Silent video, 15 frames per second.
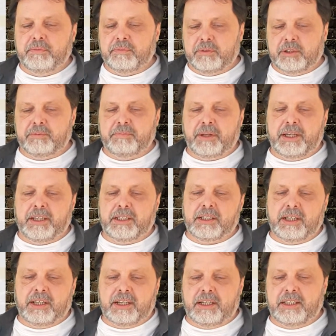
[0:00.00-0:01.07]
split
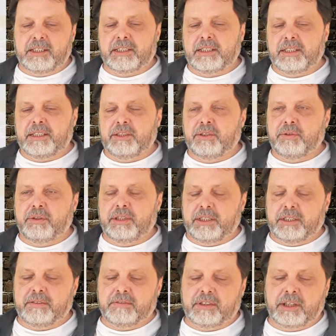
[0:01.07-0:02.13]
a list into a
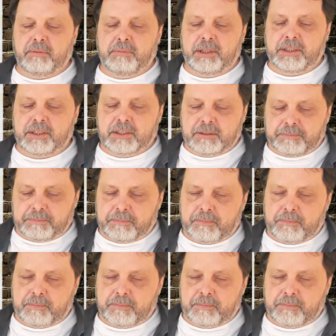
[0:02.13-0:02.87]
list of sublists.